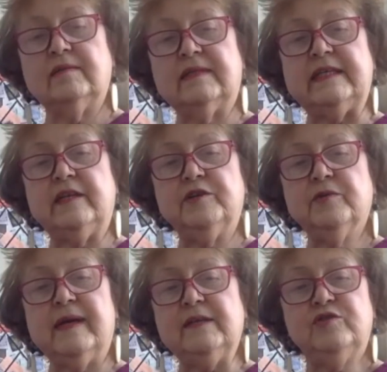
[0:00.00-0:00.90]
did
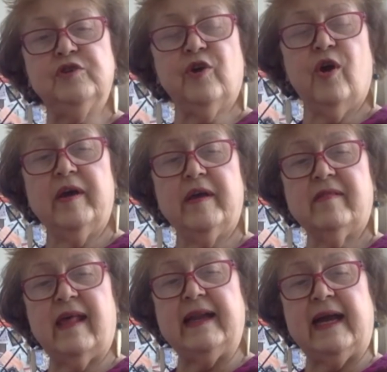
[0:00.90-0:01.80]
you enjoy
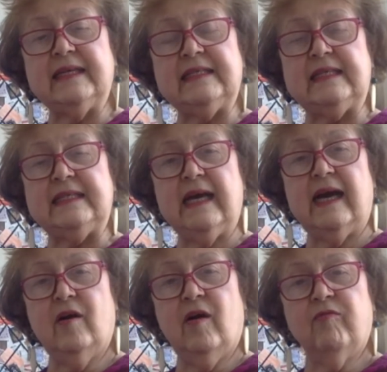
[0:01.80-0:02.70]
that
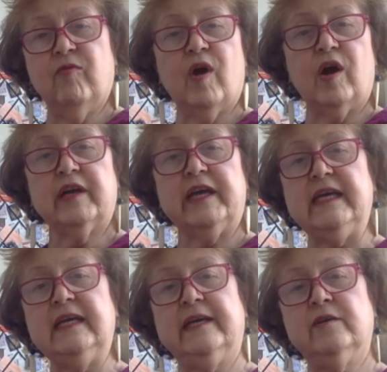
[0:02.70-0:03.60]
idea of
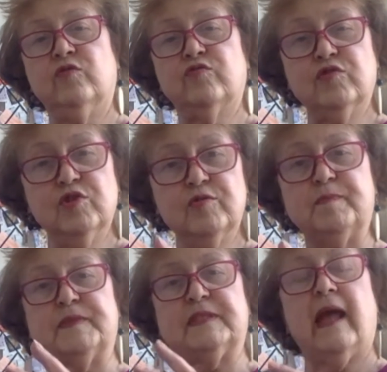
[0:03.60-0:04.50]
working in
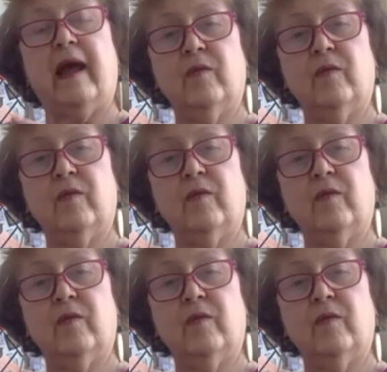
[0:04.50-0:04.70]
groups